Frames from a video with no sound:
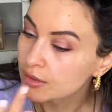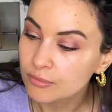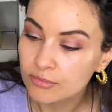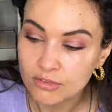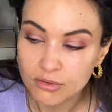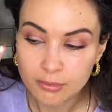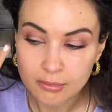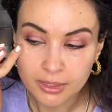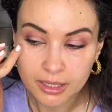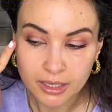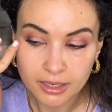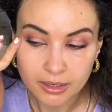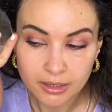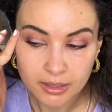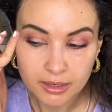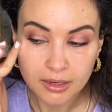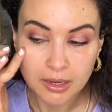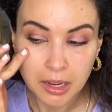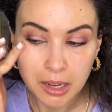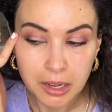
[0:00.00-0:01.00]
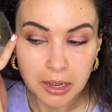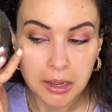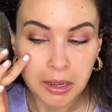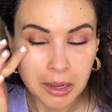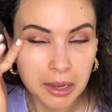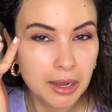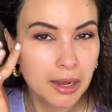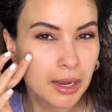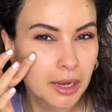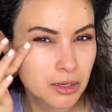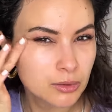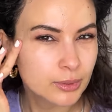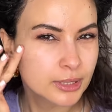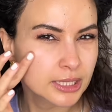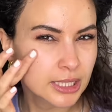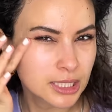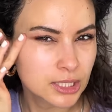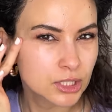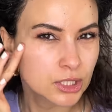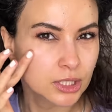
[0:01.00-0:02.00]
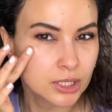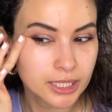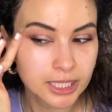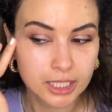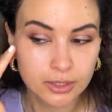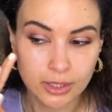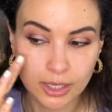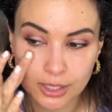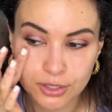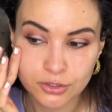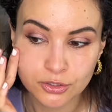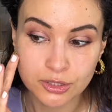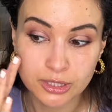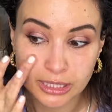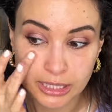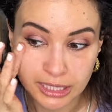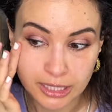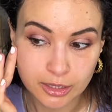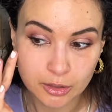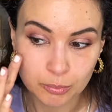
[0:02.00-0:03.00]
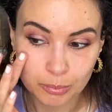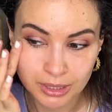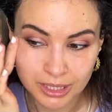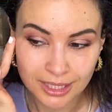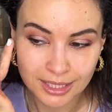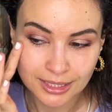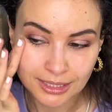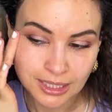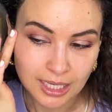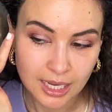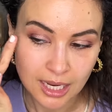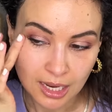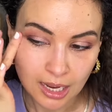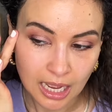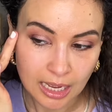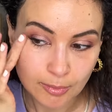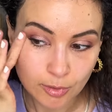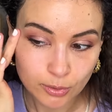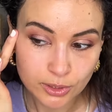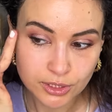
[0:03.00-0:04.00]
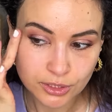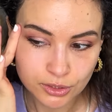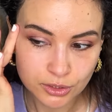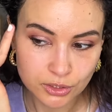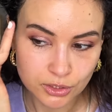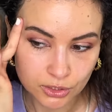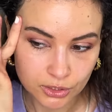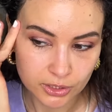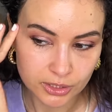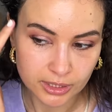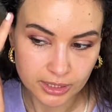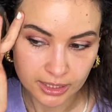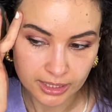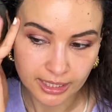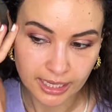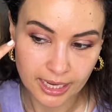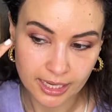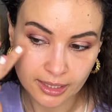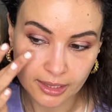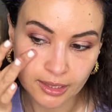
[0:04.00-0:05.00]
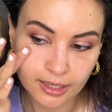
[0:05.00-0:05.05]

for me, I always like to layer underneath because I'm always concerned that